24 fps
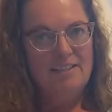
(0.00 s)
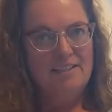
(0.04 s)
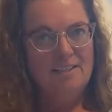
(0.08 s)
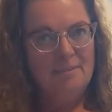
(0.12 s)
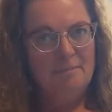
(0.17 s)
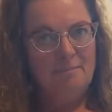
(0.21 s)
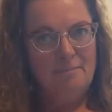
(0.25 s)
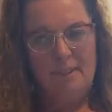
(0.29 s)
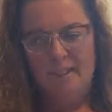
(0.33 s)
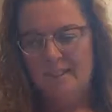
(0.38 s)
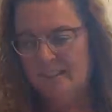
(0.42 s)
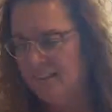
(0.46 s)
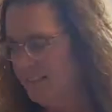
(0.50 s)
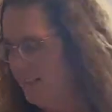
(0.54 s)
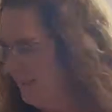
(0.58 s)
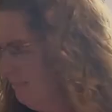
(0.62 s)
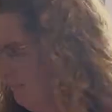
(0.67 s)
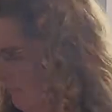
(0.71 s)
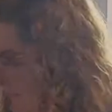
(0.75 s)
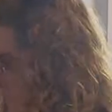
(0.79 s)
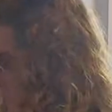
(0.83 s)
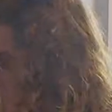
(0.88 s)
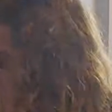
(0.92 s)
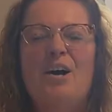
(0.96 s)
some
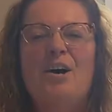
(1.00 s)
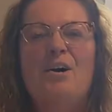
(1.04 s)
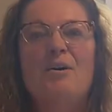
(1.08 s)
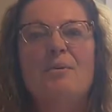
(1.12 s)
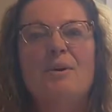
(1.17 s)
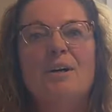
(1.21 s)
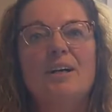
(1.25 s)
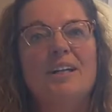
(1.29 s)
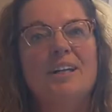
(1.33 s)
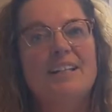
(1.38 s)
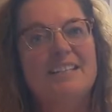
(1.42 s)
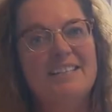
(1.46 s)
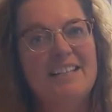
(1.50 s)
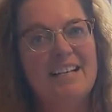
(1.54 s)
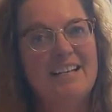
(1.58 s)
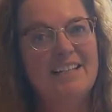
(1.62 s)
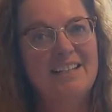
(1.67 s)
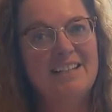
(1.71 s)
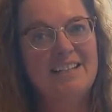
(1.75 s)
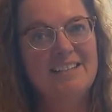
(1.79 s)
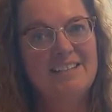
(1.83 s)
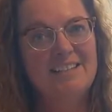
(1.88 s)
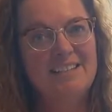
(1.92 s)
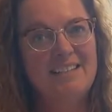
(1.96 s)
butter. We're going to take
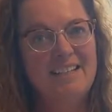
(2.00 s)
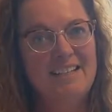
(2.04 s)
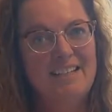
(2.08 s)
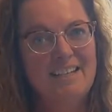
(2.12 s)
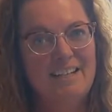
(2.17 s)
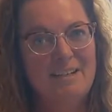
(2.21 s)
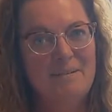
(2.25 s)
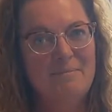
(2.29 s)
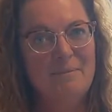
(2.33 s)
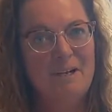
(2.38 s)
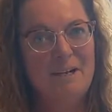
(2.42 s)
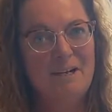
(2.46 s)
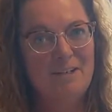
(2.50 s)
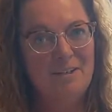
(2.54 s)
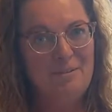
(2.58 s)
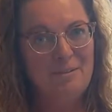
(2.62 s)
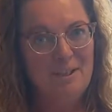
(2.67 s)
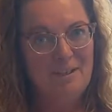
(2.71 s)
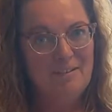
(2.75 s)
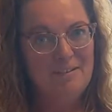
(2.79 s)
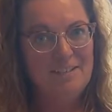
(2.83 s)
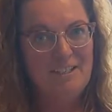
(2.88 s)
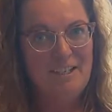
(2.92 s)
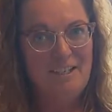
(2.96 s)
this in a
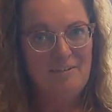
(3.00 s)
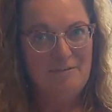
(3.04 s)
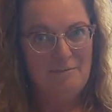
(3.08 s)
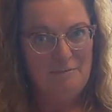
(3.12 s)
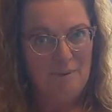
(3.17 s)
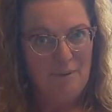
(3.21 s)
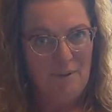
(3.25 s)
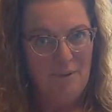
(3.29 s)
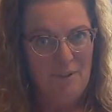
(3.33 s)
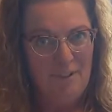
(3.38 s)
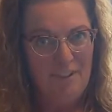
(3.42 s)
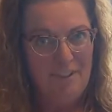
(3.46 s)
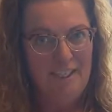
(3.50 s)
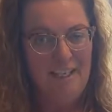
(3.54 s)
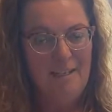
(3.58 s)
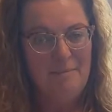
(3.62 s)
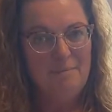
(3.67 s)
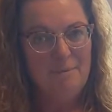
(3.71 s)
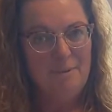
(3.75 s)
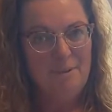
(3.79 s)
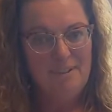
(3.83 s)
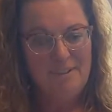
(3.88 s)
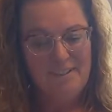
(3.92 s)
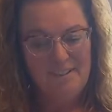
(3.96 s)
microwave safe bowl
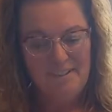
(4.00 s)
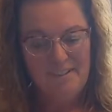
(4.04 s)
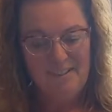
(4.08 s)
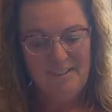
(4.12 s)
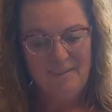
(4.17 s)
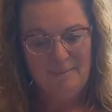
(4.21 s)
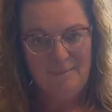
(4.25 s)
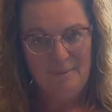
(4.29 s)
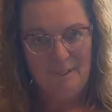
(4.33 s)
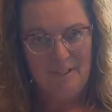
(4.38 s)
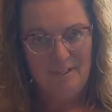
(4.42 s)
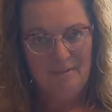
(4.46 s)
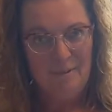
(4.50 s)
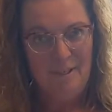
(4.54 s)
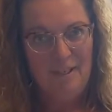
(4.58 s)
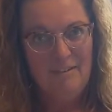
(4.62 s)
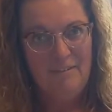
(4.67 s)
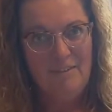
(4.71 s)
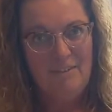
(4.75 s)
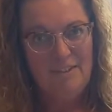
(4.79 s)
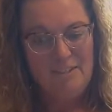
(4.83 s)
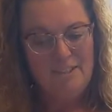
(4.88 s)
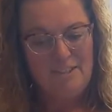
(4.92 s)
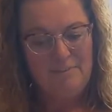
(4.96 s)
and put this in the microwave
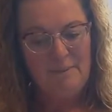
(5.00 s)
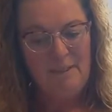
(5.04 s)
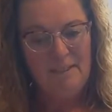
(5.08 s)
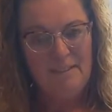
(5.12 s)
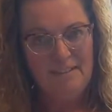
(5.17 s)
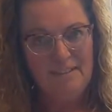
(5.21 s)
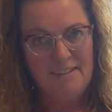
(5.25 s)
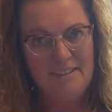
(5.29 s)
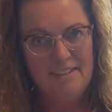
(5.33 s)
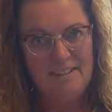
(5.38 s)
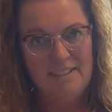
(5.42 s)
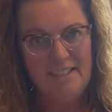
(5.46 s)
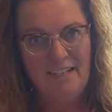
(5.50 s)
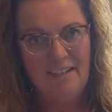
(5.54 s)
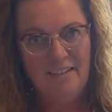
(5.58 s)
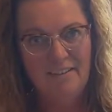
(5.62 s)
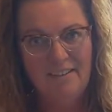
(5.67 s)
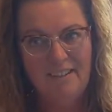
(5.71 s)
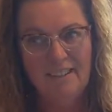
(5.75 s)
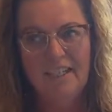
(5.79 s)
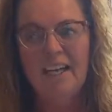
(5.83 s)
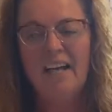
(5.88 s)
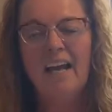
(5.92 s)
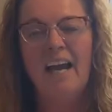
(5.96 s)
and just melt this
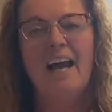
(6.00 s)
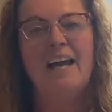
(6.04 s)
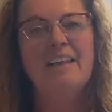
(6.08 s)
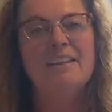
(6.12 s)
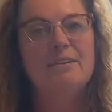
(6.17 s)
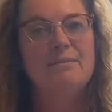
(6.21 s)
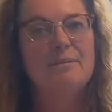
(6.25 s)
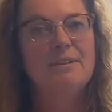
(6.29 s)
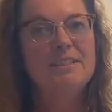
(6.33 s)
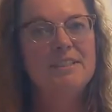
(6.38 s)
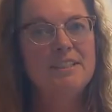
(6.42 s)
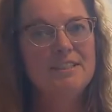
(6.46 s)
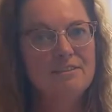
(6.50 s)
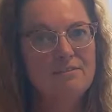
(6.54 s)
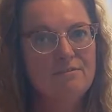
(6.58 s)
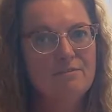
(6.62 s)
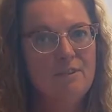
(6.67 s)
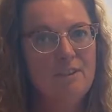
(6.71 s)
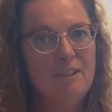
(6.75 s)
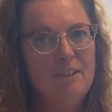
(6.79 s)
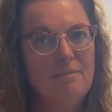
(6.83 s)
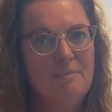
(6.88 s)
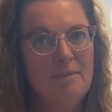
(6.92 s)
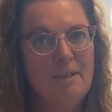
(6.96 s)
down. And then once it's
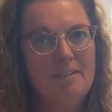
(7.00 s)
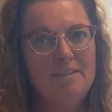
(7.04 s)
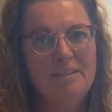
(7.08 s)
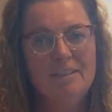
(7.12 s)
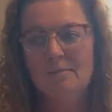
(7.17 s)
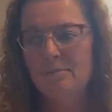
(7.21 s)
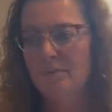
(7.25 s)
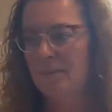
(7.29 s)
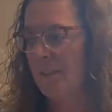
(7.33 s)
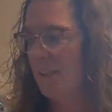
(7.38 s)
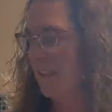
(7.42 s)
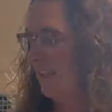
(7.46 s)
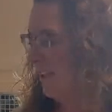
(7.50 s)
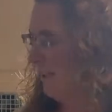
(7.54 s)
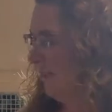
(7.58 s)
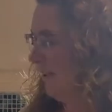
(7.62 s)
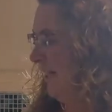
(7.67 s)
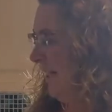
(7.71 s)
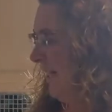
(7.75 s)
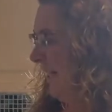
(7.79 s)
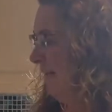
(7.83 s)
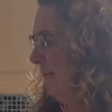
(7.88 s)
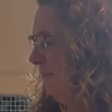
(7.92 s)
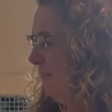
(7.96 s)
fully melted, we're going to go
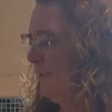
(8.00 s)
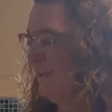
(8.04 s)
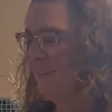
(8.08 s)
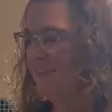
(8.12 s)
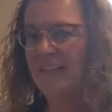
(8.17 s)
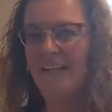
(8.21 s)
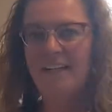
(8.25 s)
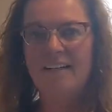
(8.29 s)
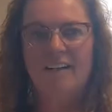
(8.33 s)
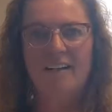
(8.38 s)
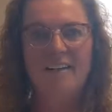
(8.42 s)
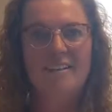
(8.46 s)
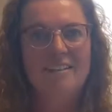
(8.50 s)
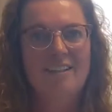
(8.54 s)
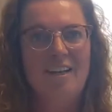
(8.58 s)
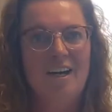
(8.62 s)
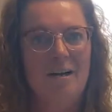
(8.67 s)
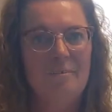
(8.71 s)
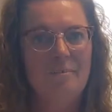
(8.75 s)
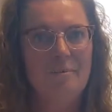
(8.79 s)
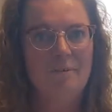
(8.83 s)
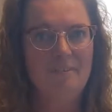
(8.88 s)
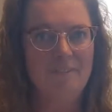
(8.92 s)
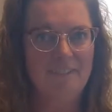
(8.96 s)
ahead and put that on
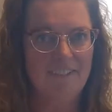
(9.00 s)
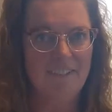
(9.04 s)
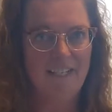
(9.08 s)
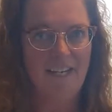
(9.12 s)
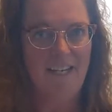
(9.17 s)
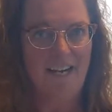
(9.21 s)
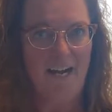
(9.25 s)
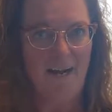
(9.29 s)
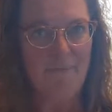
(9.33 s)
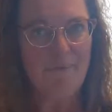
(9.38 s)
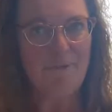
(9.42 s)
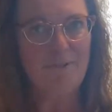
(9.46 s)
top of the Nanaimo